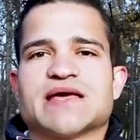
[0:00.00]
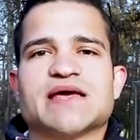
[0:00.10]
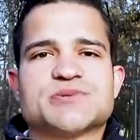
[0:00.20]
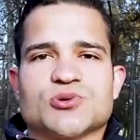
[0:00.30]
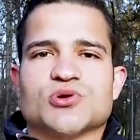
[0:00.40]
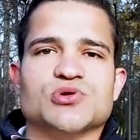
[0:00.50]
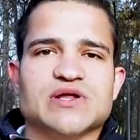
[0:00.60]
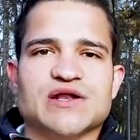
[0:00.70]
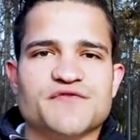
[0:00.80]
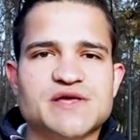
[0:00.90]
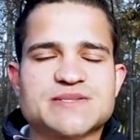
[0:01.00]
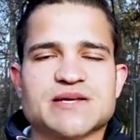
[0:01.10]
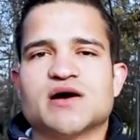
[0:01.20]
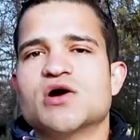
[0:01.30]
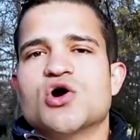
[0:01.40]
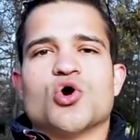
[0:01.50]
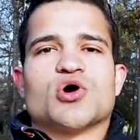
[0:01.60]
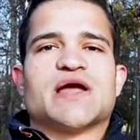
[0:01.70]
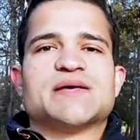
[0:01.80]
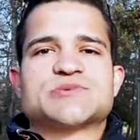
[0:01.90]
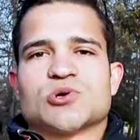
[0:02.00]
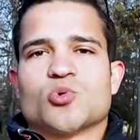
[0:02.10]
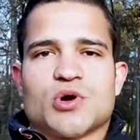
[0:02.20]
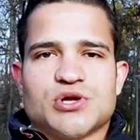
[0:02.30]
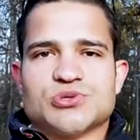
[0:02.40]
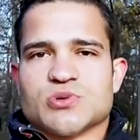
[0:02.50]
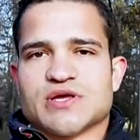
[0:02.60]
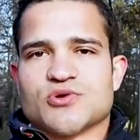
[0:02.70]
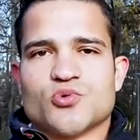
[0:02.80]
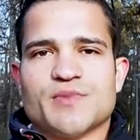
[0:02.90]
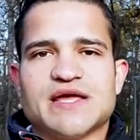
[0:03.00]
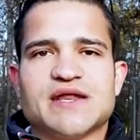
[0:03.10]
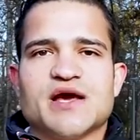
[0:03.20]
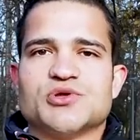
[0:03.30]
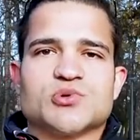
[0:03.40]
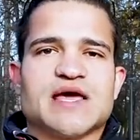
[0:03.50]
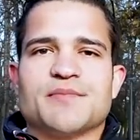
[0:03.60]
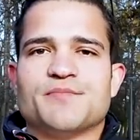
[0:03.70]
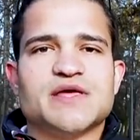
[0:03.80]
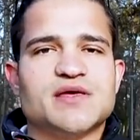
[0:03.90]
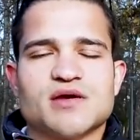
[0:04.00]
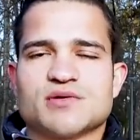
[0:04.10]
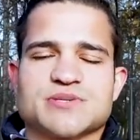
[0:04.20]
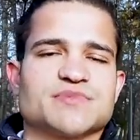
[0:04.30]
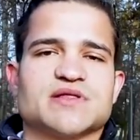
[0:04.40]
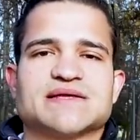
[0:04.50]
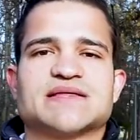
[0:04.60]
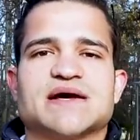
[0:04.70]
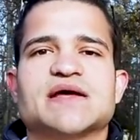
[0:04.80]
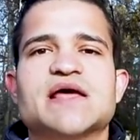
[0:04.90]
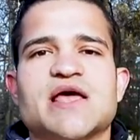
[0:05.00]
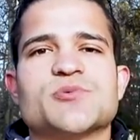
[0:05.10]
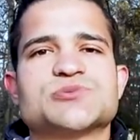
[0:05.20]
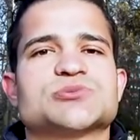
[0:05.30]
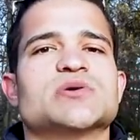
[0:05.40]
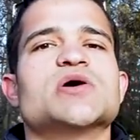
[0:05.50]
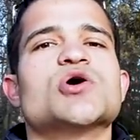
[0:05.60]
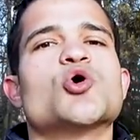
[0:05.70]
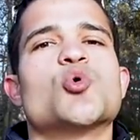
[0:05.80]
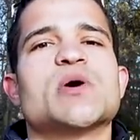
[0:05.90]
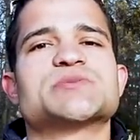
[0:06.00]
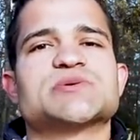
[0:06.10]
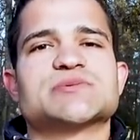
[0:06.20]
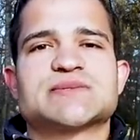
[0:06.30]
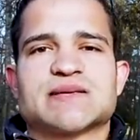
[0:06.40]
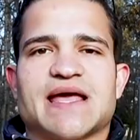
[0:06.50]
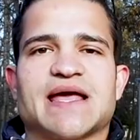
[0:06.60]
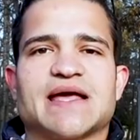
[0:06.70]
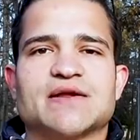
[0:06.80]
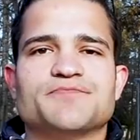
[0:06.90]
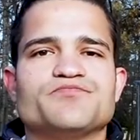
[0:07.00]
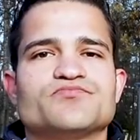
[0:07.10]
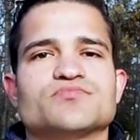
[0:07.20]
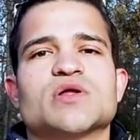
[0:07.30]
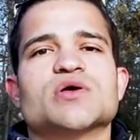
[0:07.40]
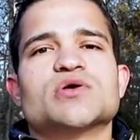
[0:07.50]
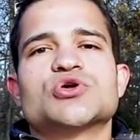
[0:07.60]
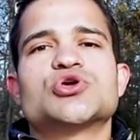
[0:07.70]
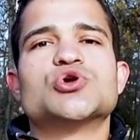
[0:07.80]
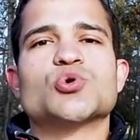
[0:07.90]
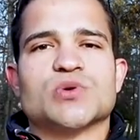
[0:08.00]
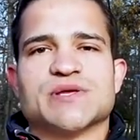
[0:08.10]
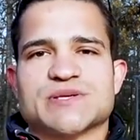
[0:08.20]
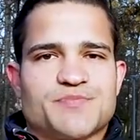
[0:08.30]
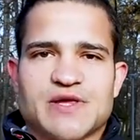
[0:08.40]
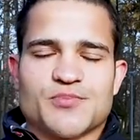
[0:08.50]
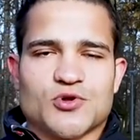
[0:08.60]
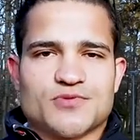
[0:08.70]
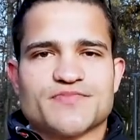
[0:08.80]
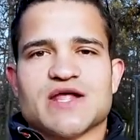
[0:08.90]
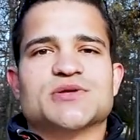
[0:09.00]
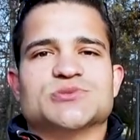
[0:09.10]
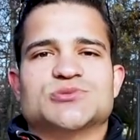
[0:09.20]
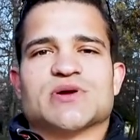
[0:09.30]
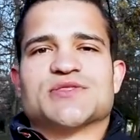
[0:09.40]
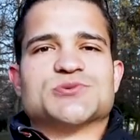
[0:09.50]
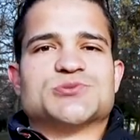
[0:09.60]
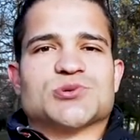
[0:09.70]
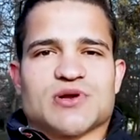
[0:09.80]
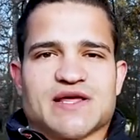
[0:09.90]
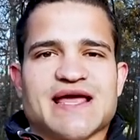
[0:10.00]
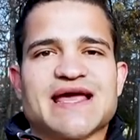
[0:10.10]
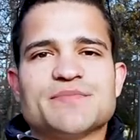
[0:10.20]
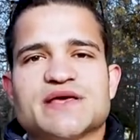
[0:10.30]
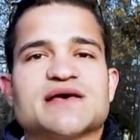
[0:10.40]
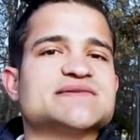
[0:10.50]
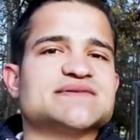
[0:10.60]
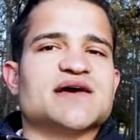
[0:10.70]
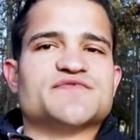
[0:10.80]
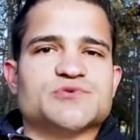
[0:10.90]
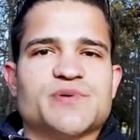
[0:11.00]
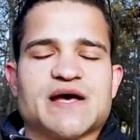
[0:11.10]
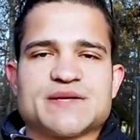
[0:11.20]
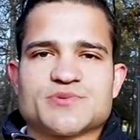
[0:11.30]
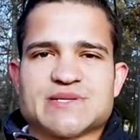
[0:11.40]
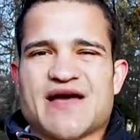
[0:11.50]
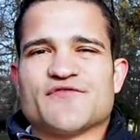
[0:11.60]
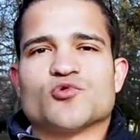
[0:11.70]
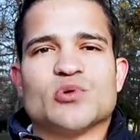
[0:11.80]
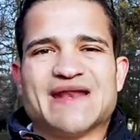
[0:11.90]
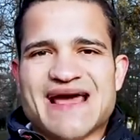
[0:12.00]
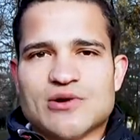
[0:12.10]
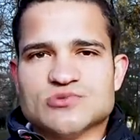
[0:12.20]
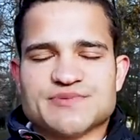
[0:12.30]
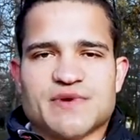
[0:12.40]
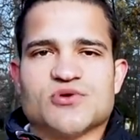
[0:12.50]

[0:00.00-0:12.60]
like, hey, sir, you need a visa, or hey, sir, what are you doing in Romania? You can't be here, or something like that. It was just questions and curious people during the journey. And because I have two passports, I haven't renounced